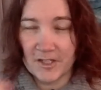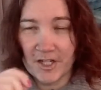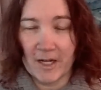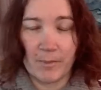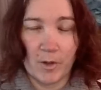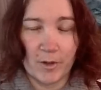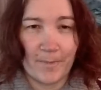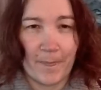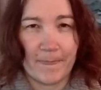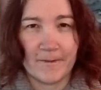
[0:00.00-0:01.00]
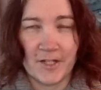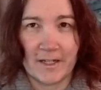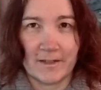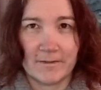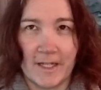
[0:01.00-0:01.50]
check box, check,
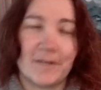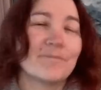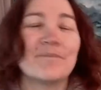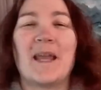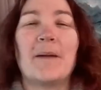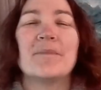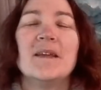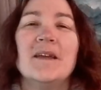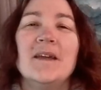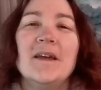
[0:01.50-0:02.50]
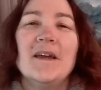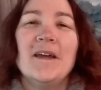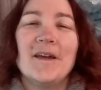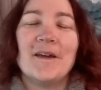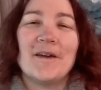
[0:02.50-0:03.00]

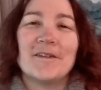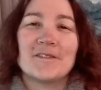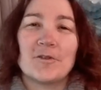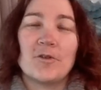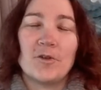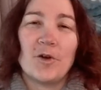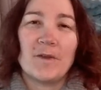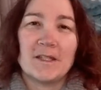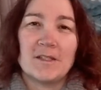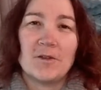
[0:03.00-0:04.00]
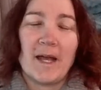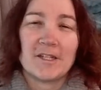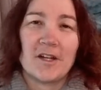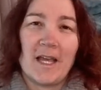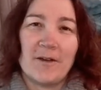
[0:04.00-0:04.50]
yeah. So you know that you
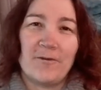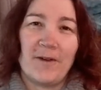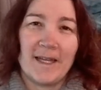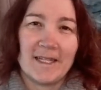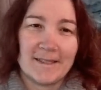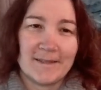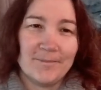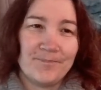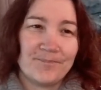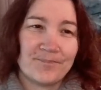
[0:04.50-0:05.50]
actually have filed it.